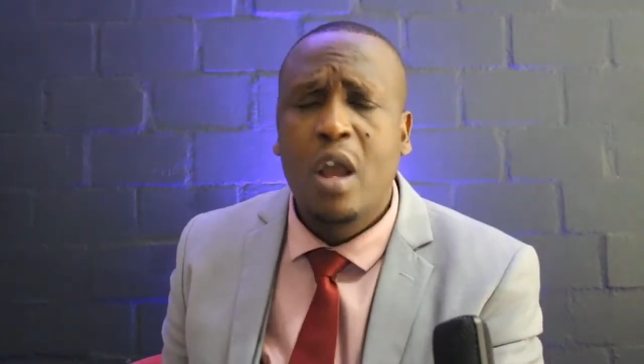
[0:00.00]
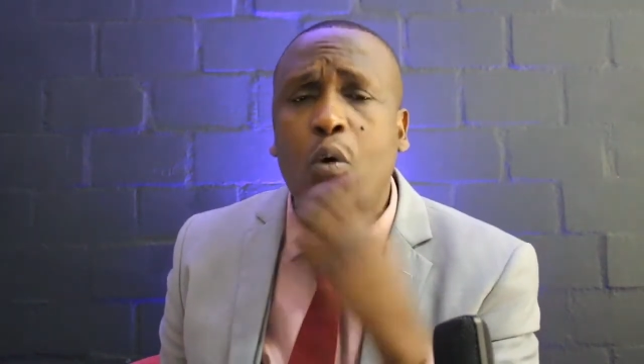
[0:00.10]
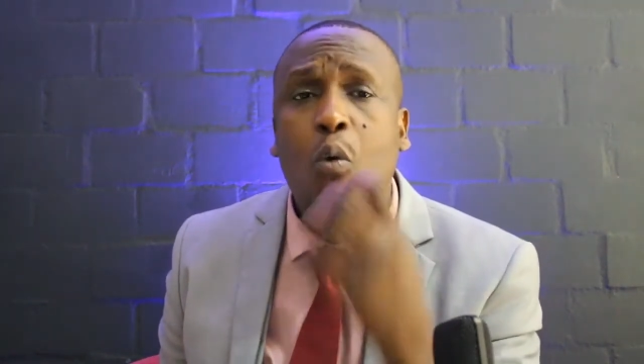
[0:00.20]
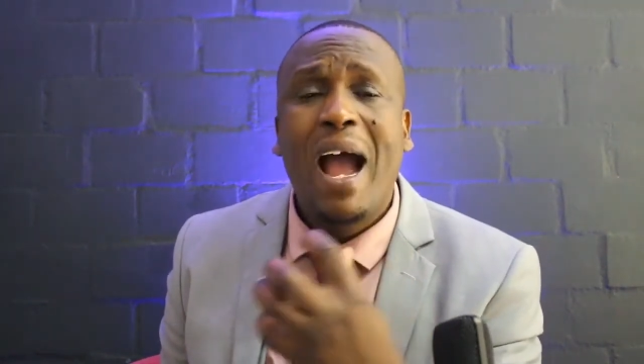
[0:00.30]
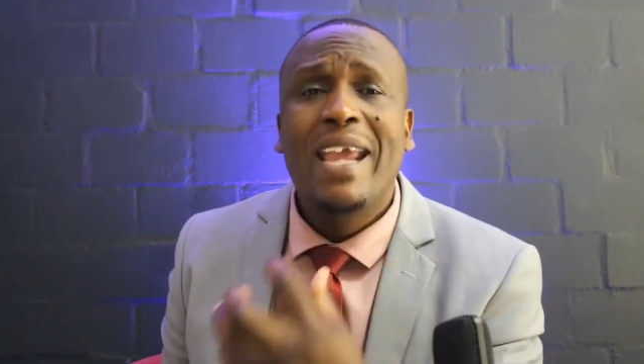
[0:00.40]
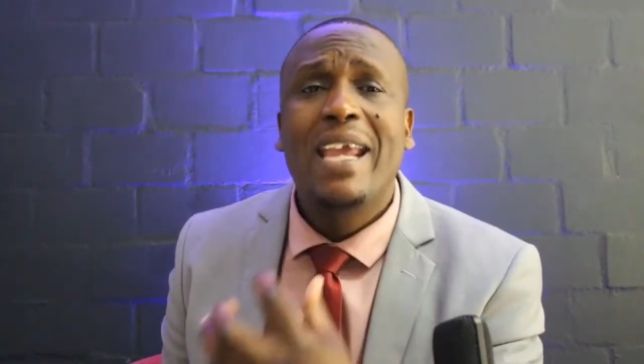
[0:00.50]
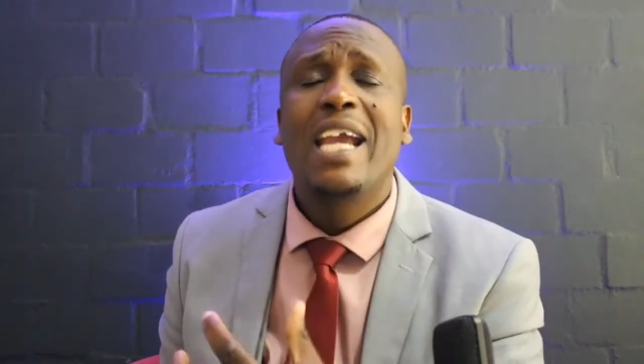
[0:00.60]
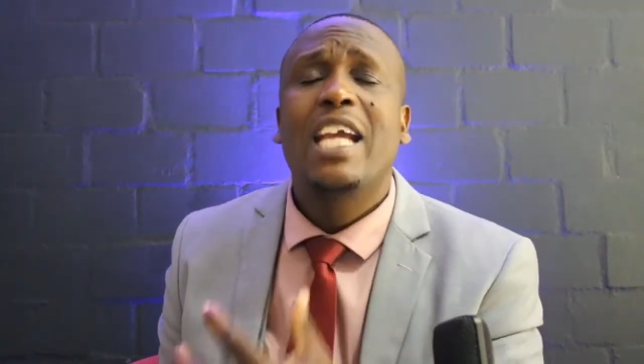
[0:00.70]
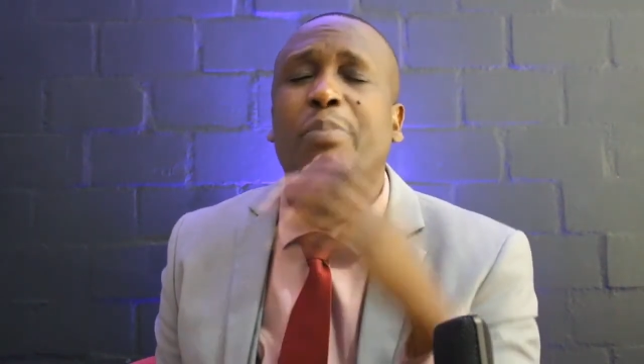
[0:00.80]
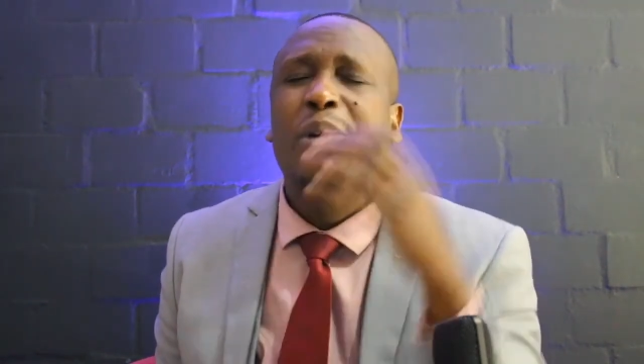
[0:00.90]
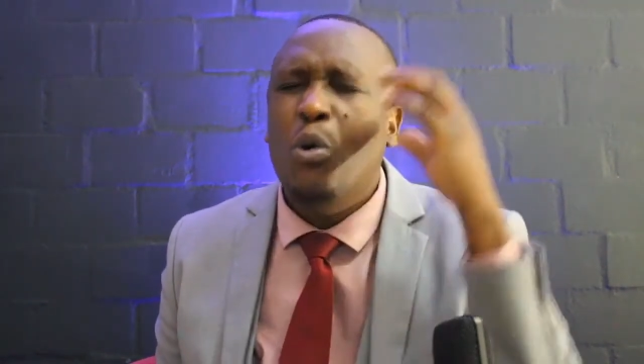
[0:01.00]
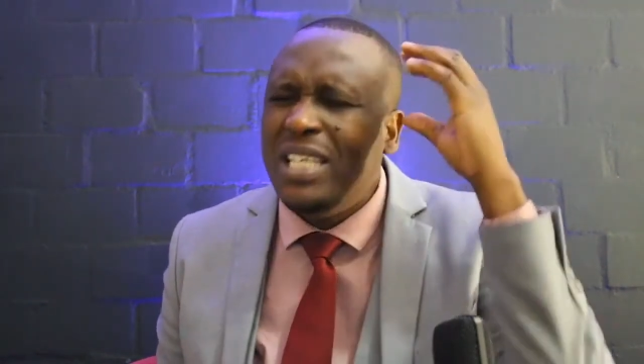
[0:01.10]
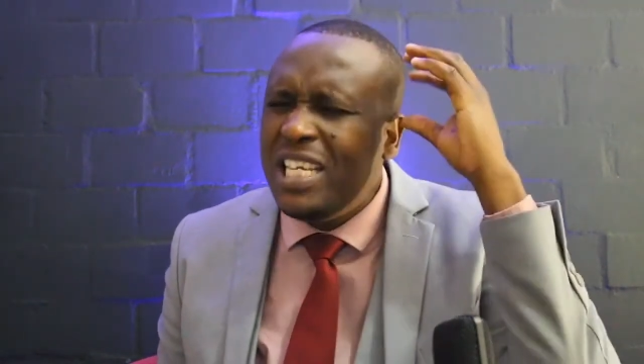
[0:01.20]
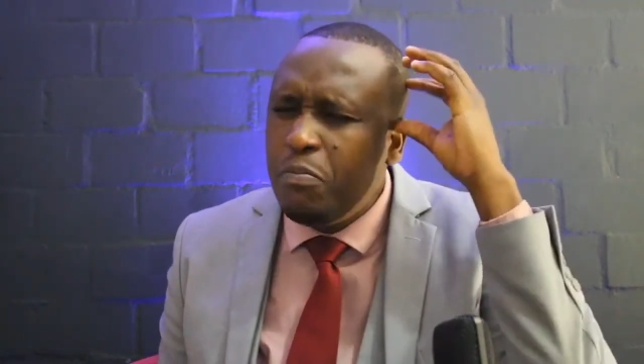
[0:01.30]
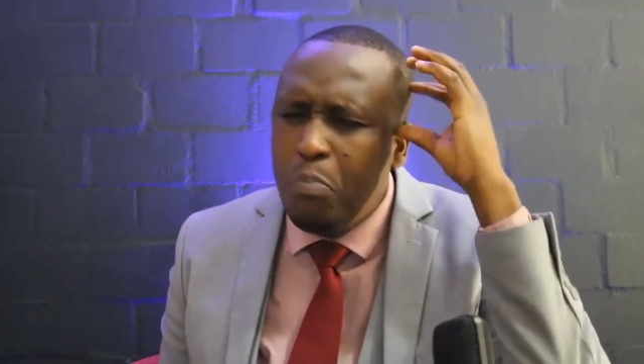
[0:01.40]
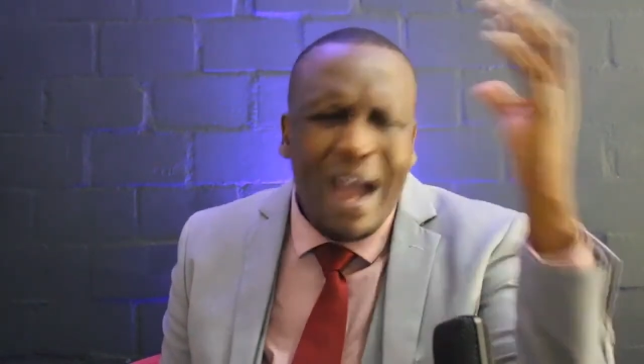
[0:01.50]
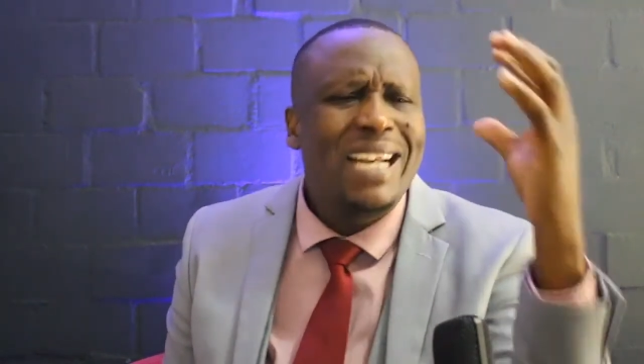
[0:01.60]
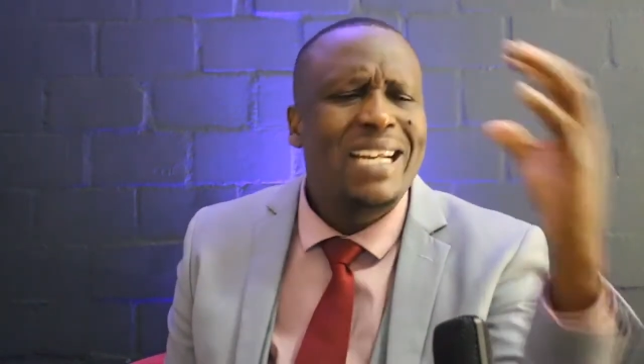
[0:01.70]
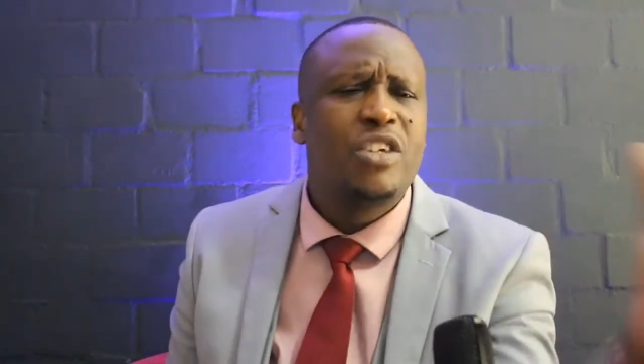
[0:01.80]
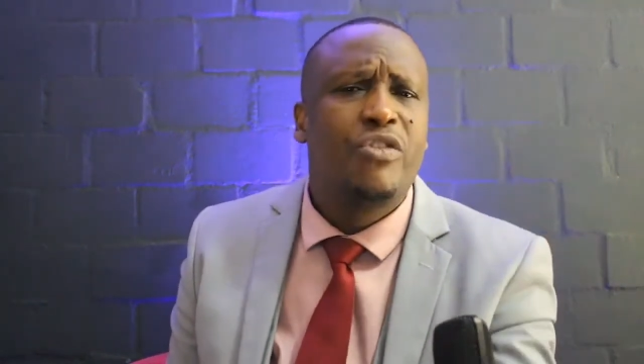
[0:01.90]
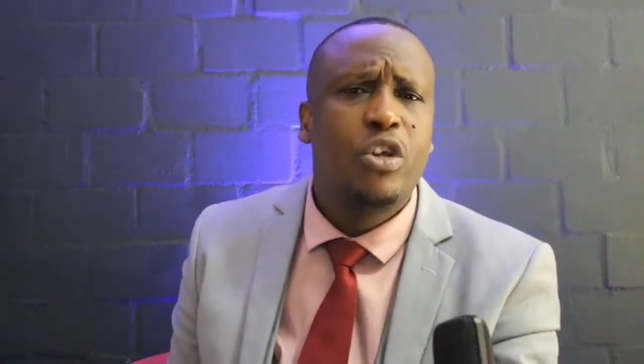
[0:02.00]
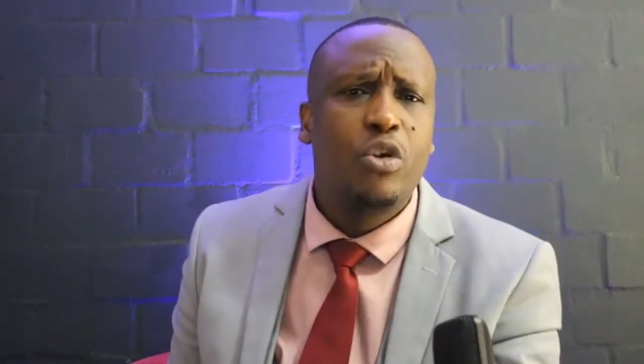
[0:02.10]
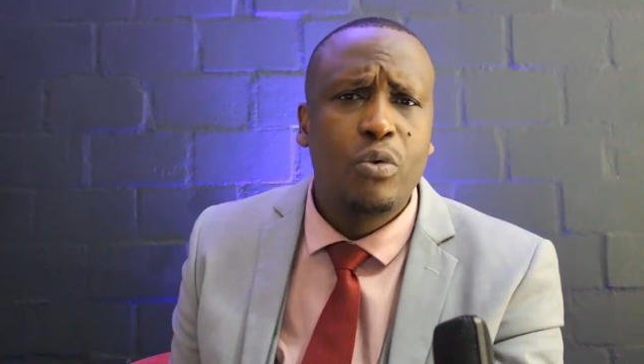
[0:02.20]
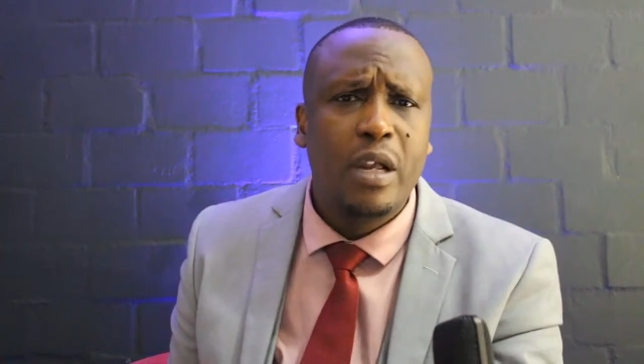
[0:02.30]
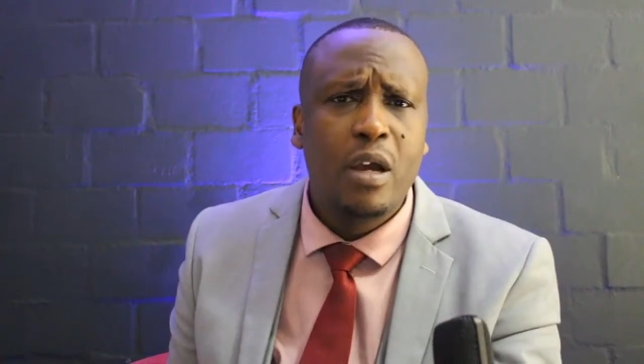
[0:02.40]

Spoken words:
Why? It's because his mind is renewed.